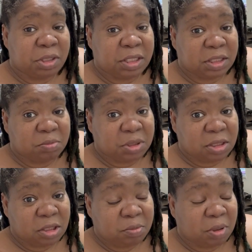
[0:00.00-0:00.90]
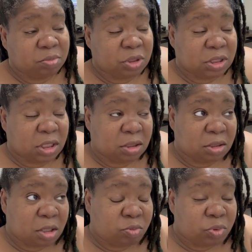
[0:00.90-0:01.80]
to get some sleep. I'm just
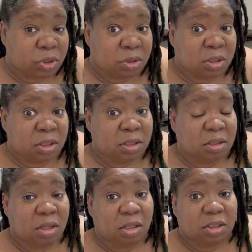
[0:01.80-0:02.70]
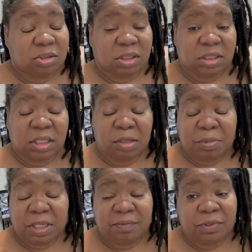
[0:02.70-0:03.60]
getting up real good. So I say, let
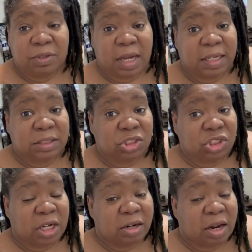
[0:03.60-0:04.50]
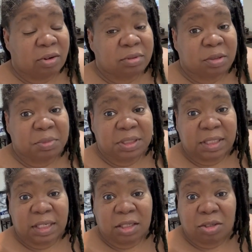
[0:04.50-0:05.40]
me give you guys a shout out. Let me
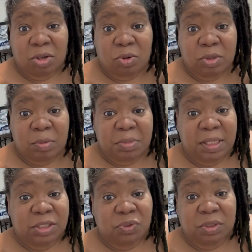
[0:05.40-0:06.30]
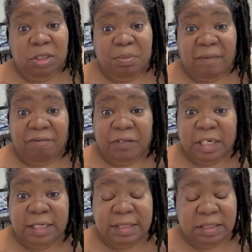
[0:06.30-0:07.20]
say hello. Let me let you see my
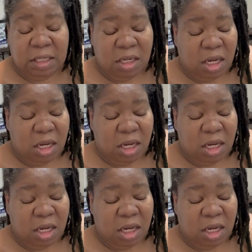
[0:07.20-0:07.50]
face.